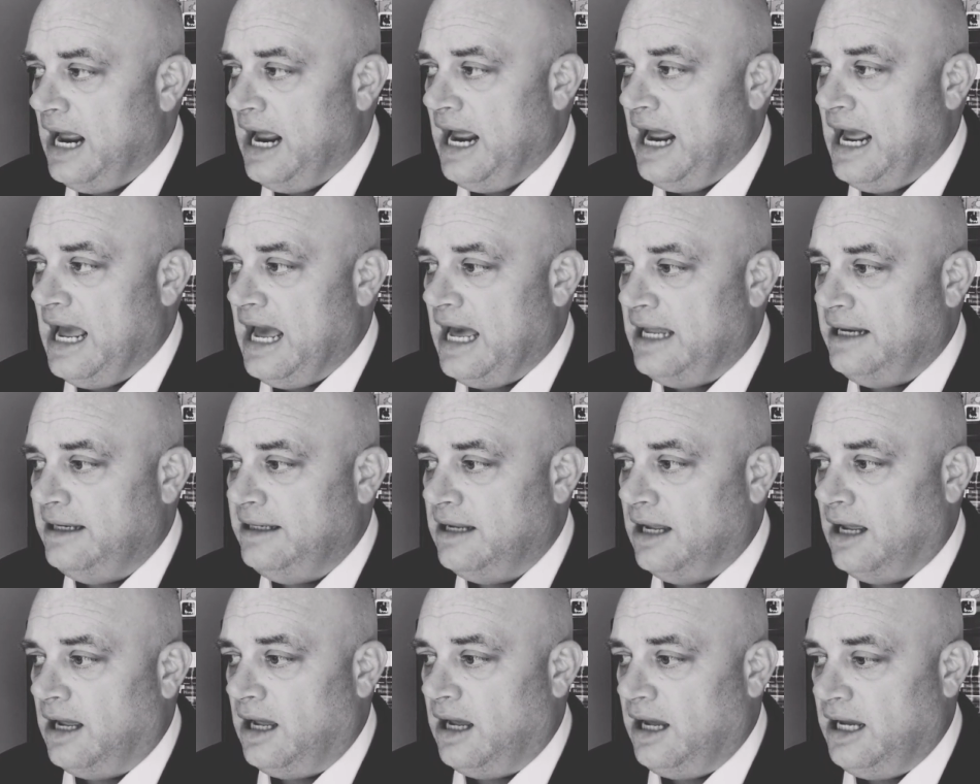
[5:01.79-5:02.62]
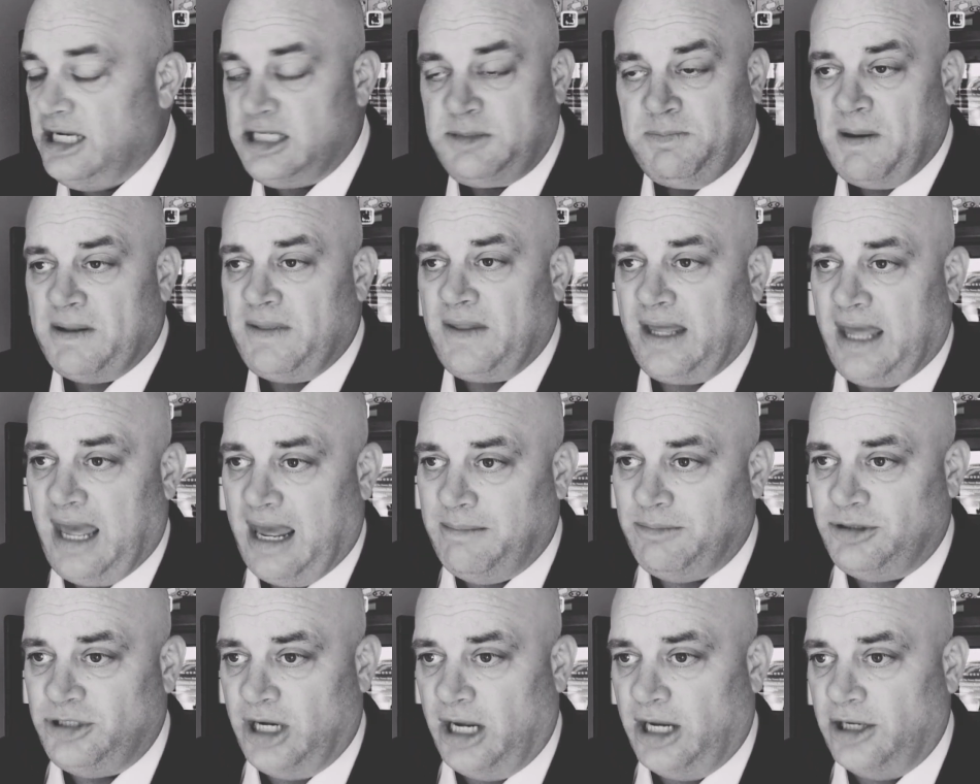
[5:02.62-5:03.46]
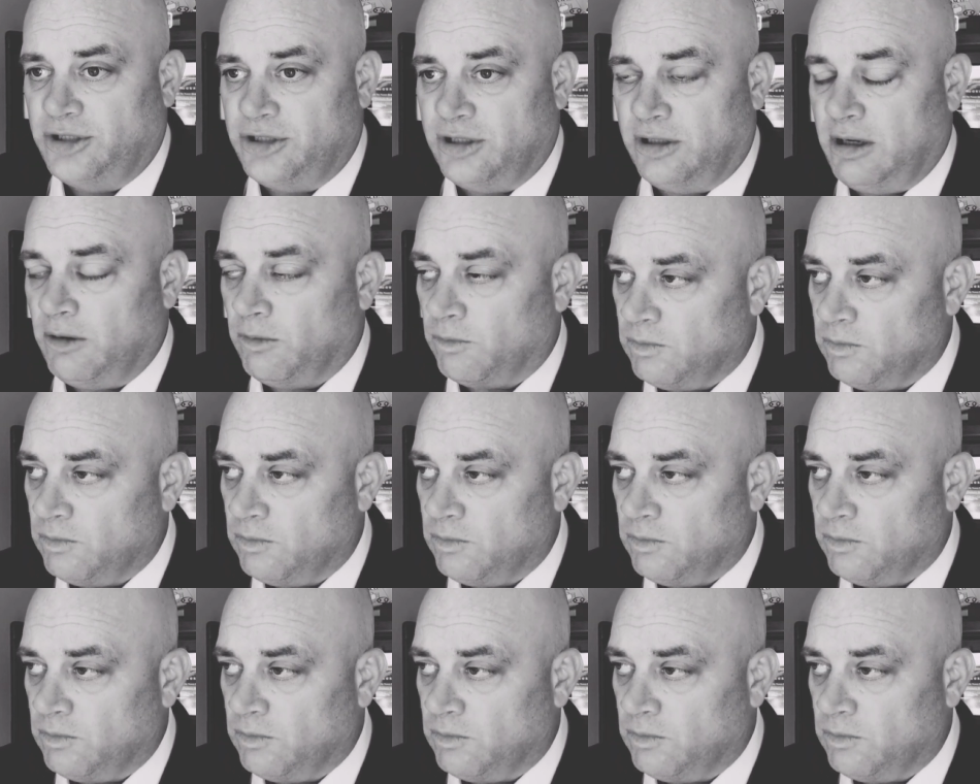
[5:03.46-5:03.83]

And it's been the game changer. It